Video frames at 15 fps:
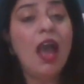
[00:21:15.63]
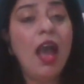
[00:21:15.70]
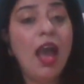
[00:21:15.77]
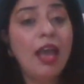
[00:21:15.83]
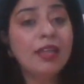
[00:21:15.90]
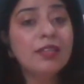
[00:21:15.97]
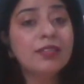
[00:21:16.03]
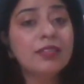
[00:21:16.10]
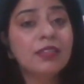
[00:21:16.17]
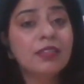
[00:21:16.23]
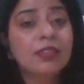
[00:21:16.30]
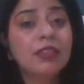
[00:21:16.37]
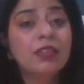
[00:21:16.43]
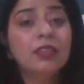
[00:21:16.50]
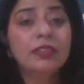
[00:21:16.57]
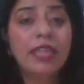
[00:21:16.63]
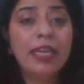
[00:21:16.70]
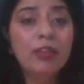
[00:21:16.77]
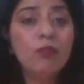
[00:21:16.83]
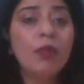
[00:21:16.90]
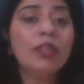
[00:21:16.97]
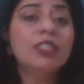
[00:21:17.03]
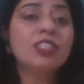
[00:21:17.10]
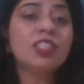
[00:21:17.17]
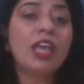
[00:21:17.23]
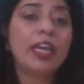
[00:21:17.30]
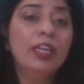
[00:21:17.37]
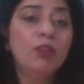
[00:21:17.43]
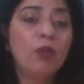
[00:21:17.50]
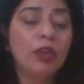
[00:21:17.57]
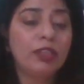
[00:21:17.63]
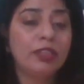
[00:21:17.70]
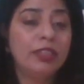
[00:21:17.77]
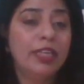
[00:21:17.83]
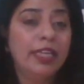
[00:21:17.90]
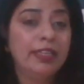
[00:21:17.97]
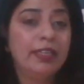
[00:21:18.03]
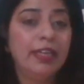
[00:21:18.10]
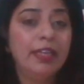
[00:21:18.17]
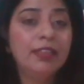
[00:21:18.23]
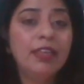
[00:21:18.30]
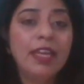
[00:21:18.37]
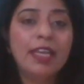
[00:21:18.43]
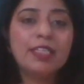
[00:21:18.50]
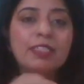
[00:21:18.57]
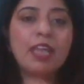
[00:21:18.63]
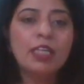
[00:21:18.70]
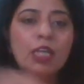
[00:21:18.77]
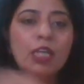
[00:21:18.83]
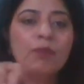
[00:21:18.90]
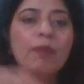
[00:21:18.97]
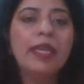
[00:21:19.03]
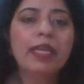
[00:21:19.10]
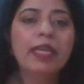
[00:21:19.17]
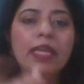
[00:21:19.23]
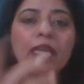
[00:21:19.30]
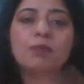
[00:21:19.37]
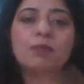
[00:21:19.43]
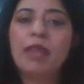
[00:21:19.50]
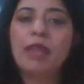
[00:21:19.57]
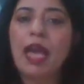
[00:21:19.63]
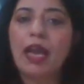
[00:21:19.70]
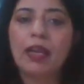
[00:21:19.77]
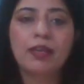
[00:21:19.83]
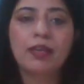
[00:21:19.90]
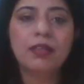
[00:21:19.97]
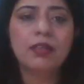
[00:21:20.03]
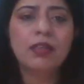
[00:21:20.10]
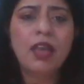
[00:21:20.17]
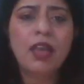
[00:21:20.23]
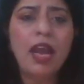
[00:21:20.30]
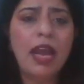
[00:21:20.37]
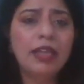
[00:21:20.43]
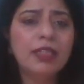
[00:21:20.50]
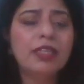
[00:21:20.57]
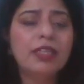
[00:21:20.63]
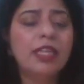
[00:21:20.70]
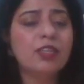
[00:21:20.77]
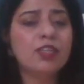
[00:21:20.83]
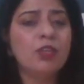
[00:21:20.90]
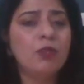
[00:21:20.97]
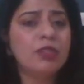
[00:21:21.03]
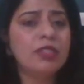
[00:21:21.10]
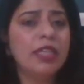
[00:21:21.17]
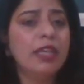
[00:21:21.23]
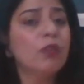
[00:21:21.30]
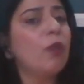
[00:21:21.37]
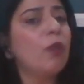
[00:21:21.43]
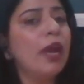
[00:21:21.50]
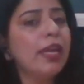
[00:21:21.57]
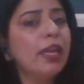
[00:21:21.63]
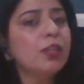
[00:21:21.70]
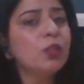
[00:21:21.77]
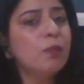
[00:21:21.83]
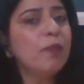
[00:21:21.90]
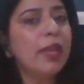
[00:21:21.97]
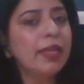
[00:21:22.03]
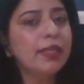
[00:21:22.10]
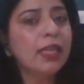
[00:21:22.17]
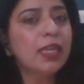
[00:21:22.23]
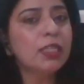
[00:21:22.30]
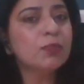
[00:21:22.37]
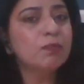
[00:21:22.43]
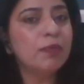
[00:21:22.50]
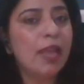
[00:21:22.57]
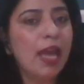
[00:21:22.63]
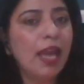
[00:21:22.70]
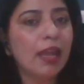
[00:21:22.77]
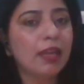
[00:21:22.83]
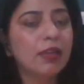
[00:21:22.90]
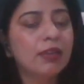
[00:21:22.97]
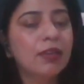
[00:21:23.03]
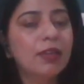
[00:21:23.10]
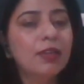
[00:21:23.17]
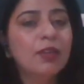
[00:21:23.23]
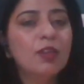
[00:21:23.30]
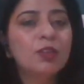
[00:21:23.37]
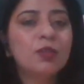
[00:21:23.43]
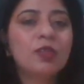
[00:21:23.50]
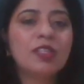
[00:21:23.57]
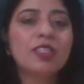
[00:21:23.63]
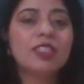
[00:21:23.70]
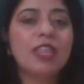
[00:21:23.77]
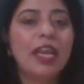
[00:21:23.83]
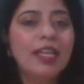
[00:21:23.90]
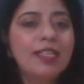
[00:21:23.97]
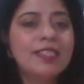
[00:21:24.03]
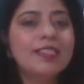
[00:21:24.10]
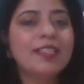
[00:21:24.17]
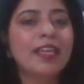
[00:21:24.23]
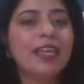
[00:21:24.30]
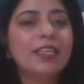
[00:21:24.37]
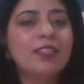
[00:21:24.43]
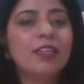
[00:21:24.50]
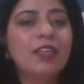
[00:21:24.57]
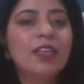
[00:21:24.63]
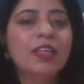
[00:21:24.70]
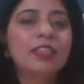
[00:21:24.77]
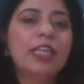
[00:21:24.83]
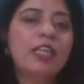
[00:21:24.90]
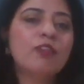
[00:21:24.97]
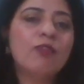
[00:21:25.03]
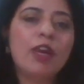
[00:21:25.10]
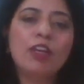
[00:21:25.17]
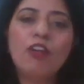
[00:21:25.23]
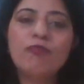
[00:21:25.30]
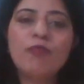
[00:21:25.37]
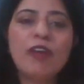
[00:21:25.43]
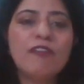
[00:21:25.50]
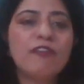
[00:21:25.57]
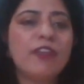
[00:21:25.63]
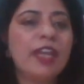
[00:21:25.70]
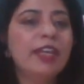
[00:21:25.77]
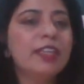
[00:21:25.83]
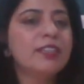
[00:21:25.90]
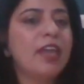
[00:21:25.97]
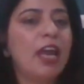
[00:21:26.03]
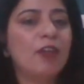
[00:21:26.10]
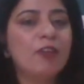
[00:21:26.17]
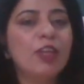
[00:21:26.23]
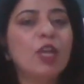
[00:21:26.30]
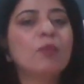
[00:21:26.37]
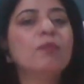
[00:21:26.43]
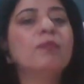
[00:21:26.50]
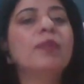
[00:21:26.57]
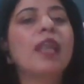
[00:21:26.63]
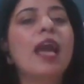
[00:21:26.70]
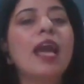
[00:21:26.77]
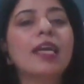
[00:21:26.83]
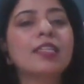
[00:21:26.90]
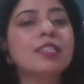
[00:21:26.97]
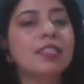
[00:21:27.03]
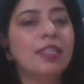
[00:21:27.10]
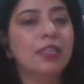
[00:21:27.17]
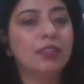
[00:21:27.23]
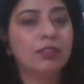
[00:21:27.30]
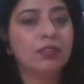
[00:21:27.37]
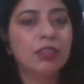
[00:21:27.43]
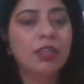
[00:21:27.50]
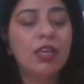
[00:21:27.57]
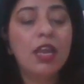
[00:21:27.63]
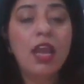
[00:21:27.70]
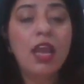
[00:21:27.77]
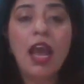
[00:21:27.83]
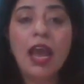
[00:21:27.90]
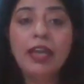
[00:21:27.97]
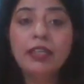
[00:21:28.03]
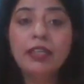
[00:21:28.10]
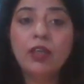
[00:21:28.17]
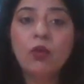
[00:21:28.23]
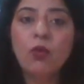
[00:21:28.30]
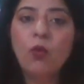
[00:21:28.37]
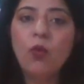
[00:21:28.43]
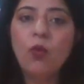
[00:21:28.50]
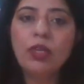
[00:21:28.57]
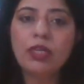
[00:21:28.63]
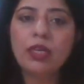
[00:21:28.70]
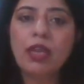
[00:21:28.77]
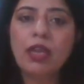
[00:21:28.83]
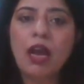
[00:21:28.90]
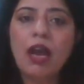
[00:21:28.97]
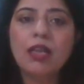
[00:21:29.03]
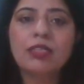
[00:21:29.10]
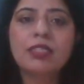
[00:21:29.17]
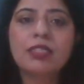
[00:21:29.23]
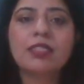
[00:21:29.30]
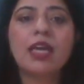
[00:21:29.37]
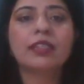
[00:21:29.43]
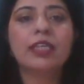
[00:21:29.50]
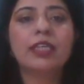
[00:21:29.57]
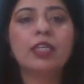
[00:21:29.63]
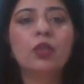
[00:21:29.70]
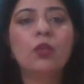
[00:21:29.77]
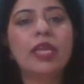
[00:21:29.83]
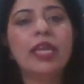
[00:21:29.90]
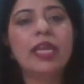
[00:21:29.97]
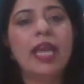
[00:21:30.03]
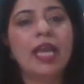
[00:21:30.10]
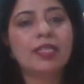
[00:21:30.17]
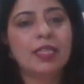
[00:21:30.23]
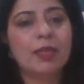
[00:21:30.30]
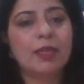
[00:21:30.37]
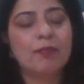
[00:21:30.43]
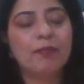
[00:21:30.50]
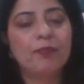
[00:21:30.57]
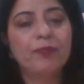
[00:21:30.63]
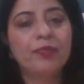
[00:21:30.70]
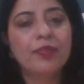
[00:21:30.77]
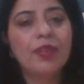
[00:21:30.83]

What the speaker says: And then one child, what he did, he started painting it black. And the teacher was like, why are you painting it black? So the child said that one of my friend is having a black teeth. And the whole class started looking at him.